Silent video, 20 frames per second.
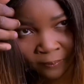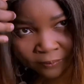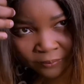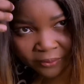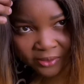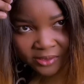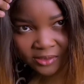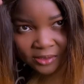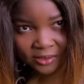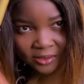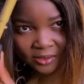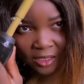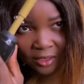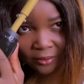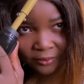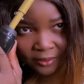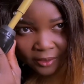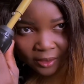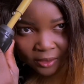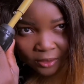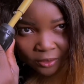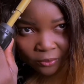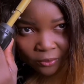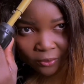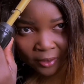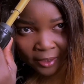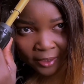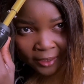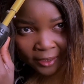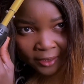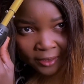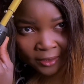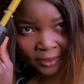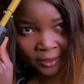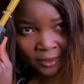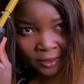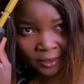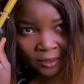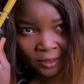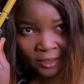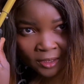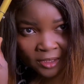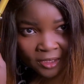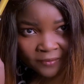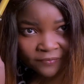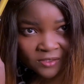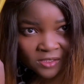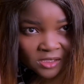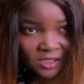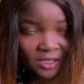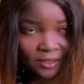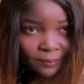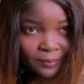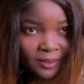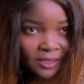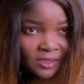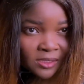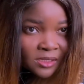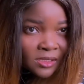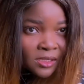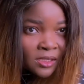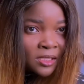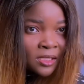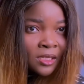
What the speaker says: Press it down. Then you go ahead, lift it a bit